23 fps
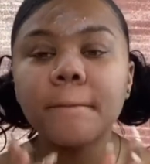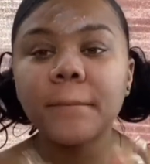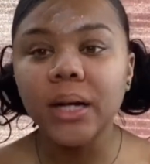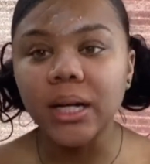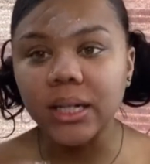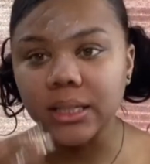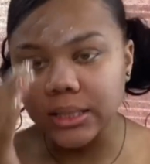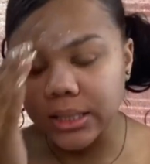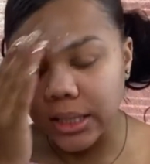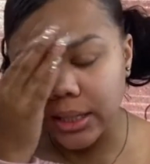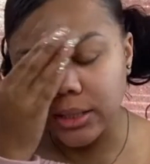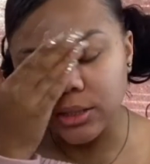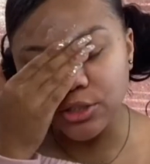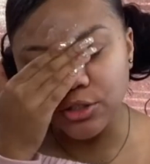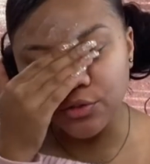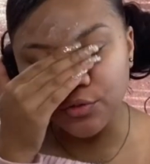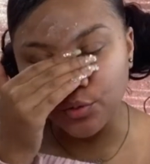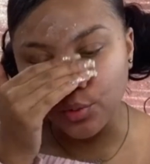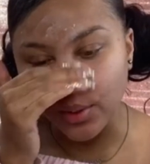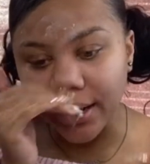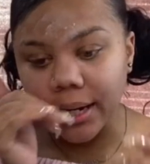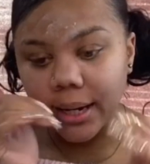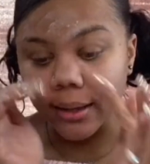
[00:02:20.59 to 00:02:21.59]
a tinge of
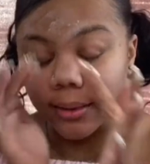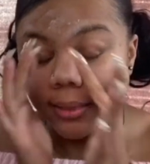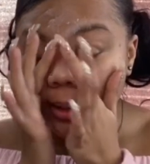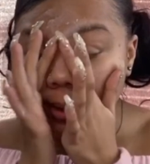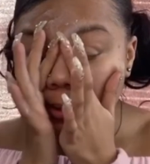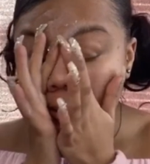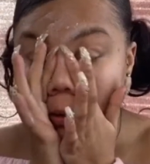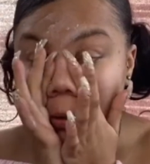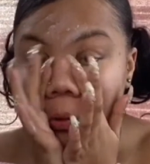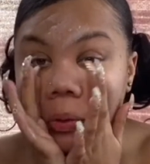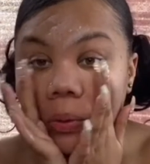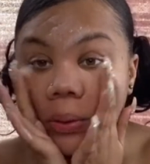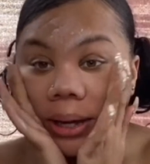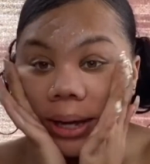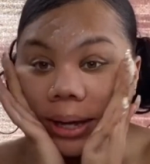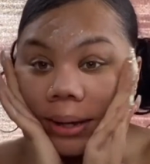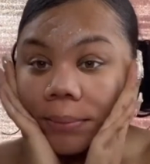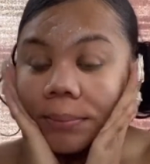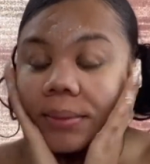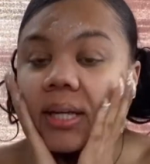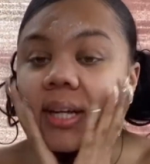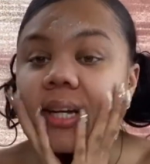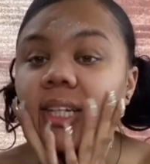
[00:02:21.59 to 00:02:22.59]
white, and that's okay,
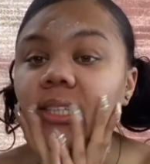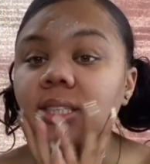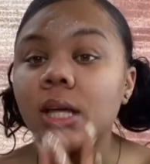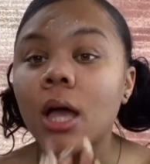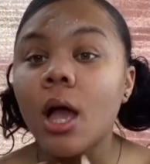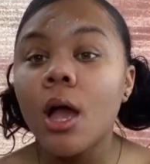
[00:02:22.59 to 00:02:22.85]
because